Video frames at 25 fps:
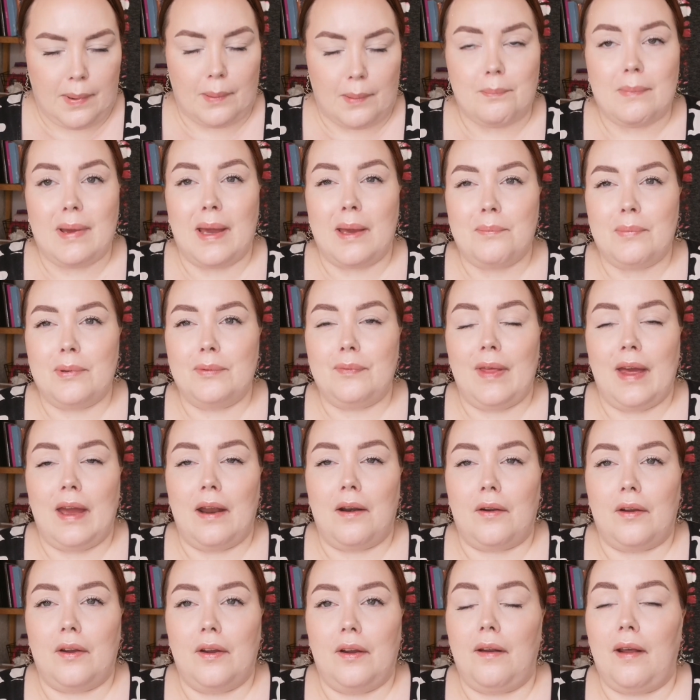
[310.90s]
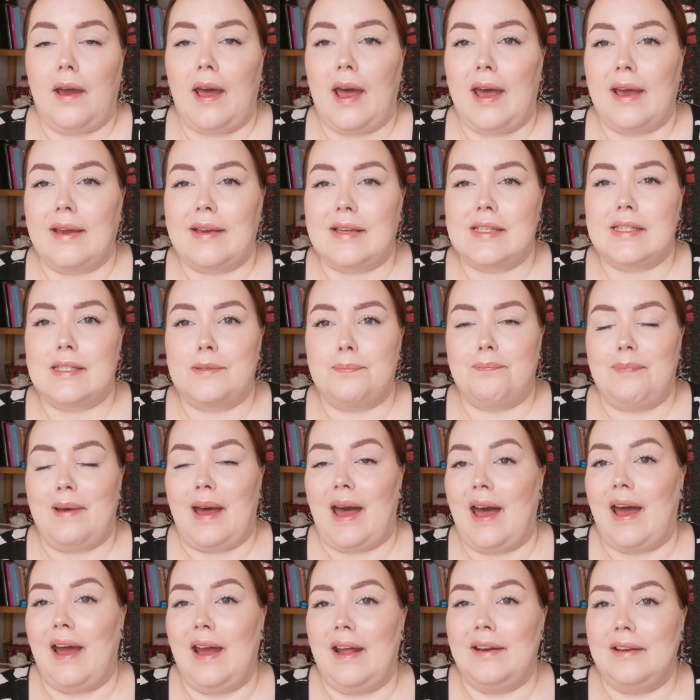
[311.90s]
maybe they're gonna
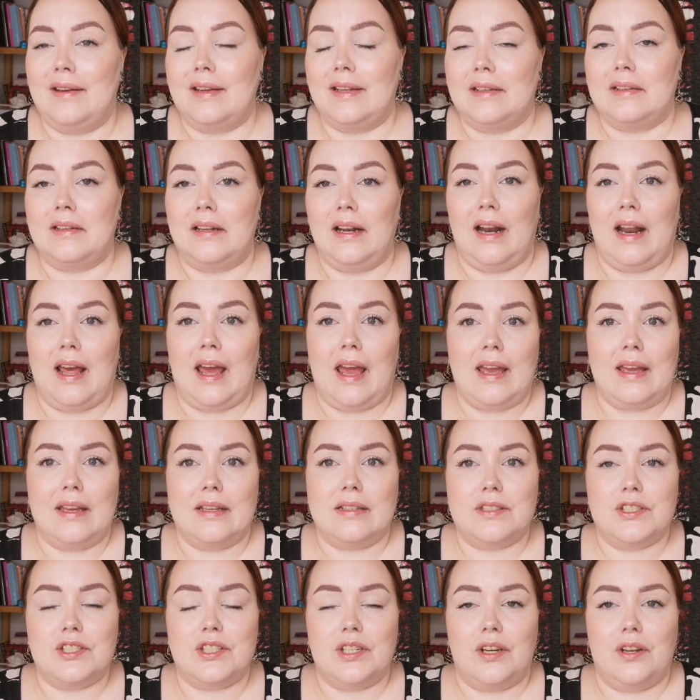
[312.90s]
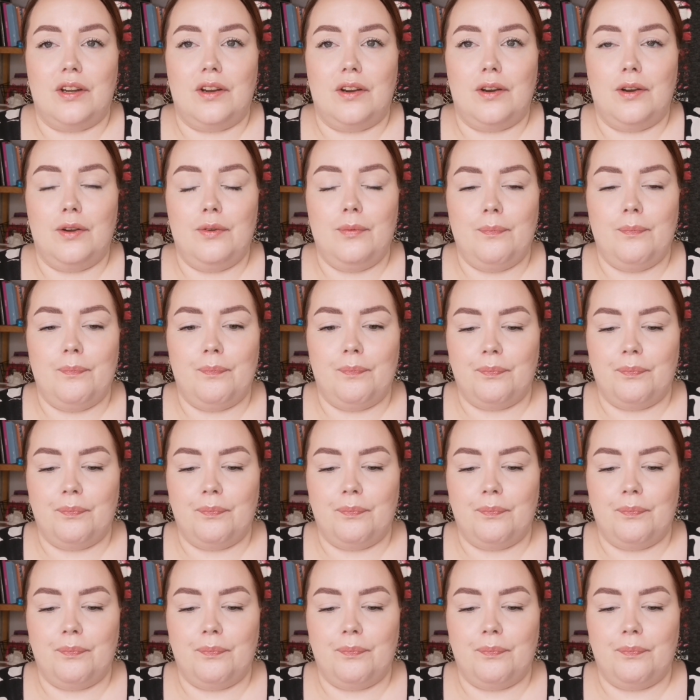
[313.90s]
expand it later.